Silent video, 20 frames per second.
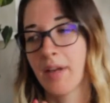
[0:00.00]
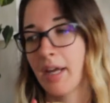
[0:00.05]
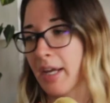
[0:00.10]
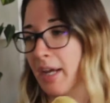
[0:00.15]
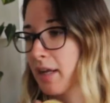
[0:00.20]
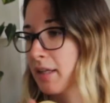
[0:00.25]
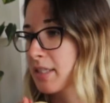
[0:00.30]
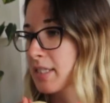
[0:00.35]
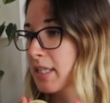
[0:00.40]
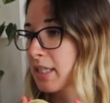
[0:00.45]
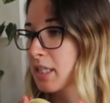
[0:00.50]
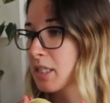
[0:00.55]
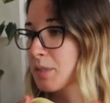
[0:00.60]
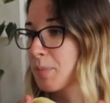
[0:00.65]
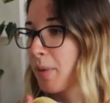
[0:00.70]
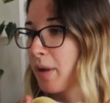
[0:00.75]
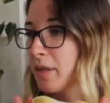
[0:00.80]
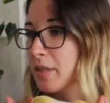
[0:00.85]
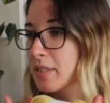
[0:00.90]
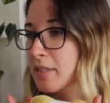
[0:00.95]
I got 6
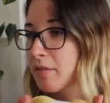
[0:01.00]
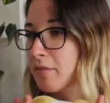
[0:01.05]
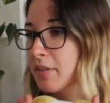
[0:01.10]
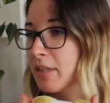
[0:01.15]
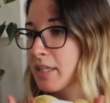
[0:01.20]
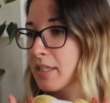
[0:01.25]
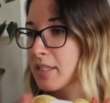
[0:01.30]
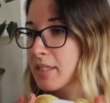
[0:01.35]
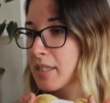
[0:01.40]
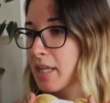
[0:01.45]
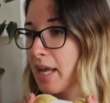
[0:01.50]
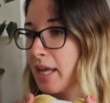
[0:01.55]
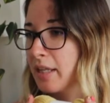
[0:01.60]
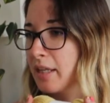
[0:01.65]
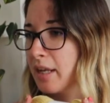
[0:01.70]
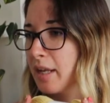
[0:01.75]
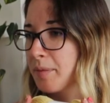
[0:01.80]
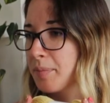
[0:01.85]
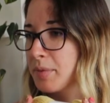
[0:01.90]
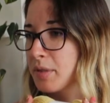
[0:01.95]
balls of this. I
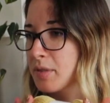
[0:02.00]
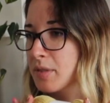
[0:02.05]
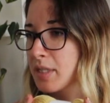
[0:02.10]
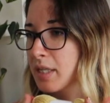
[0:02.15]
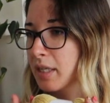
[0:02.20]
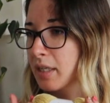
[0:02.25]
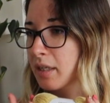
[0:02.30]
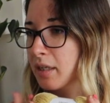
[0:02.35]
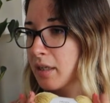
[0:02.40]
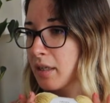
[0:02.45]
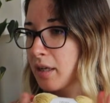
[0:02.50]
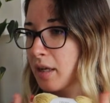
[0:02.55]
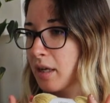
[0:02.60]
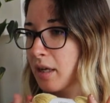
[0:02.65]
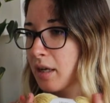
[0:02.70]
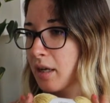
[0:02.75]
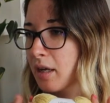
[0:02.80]
ended up using